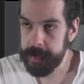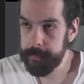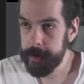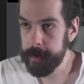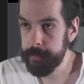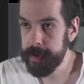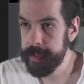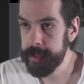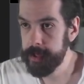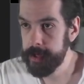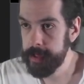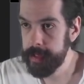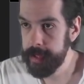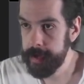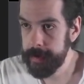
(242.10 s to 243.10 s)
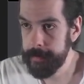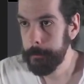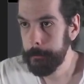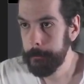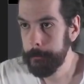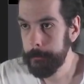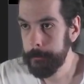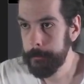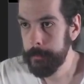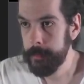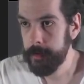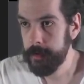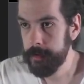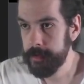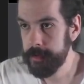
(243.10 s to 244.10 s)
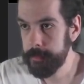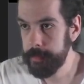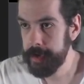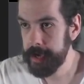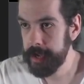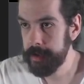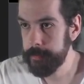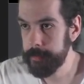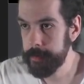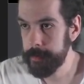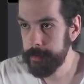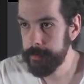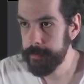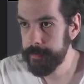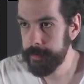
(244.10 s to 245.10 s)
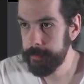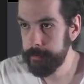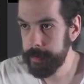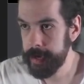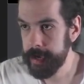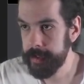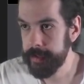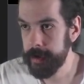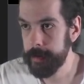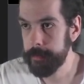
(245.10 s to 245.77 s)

debug message in there. Speed boost picked